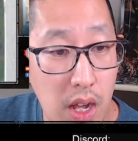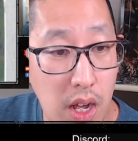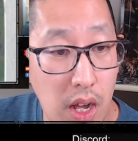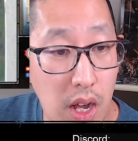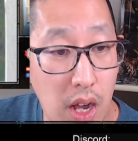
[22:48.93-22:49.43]

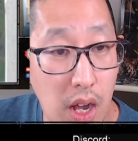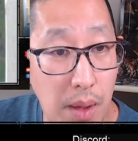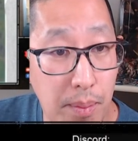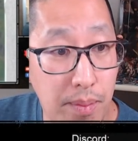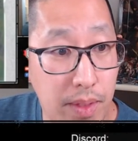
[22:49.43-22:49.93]

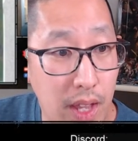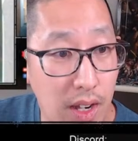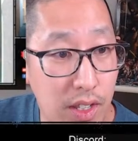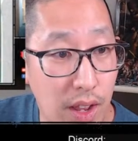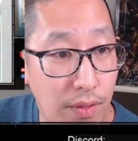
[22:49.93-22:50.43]
That
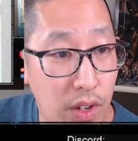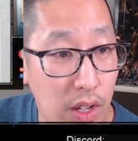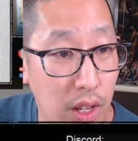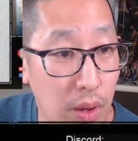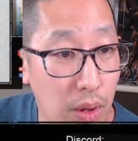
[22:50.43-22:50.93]
is
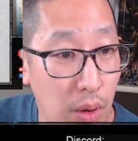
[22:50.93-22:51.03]
definitely